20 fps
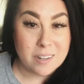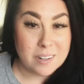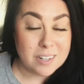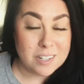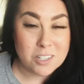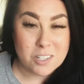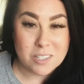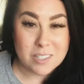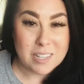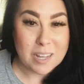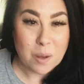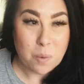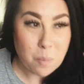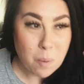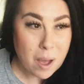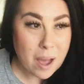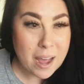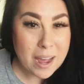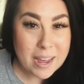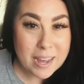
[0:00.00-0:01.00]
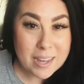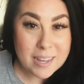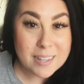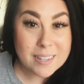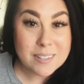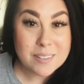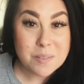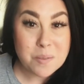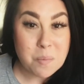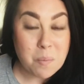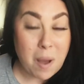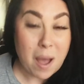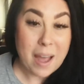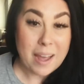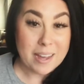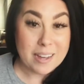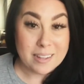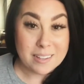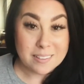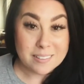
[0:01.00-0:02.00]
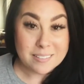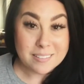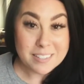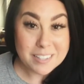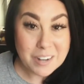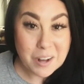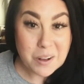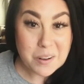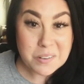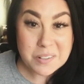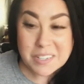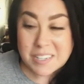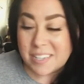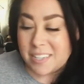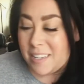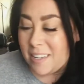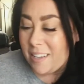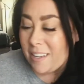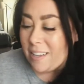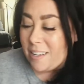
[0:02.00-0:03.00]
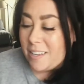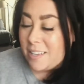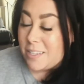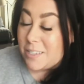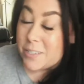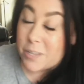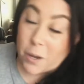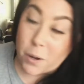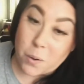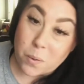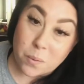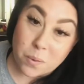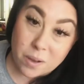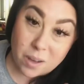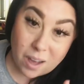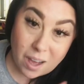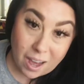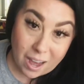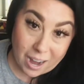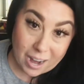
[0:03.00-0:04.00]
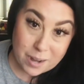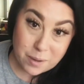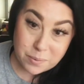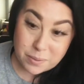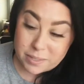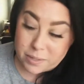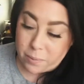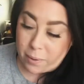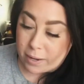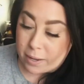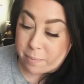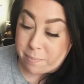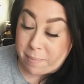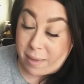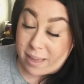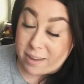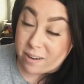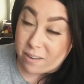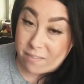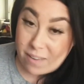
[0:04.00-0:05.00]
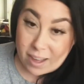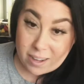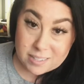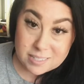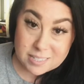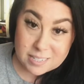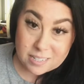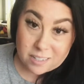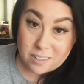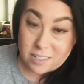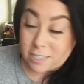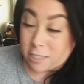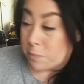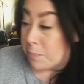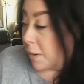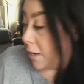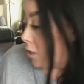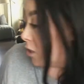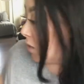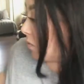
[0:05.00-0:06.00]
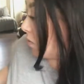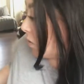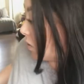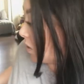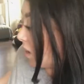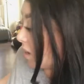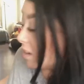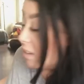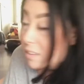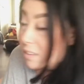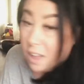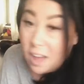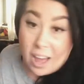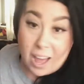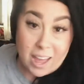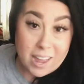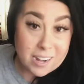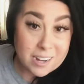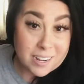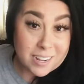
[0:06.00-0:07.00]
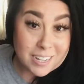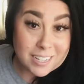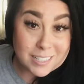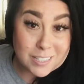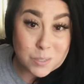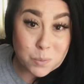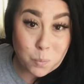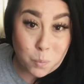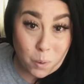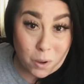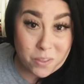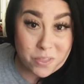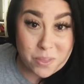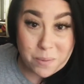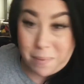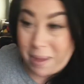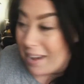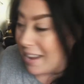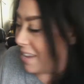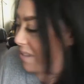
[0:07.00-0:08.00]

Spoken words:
it's just like, why, you know? So I really recommend a vac seal, especially if you cook a lot. It's worth the money.